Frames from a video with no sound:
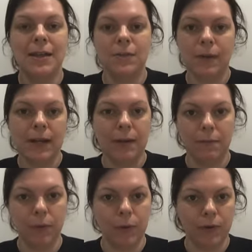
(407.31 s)
It's really
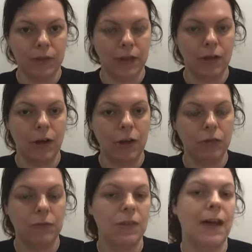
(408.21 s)
important that you go
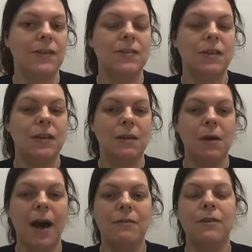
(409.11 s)
through that so that
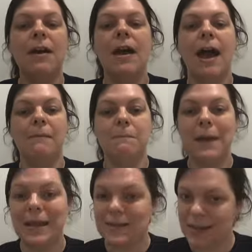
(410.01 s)
you have a
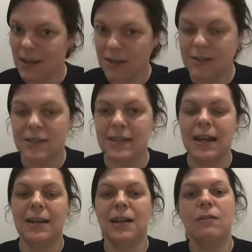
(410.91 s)
basic
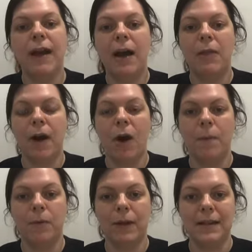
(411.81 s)
understanding of how that
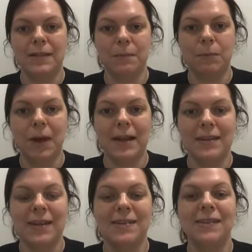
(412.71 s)
operates in
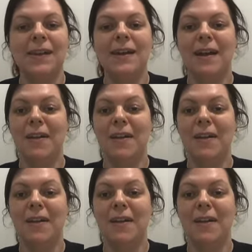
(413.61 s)
practice,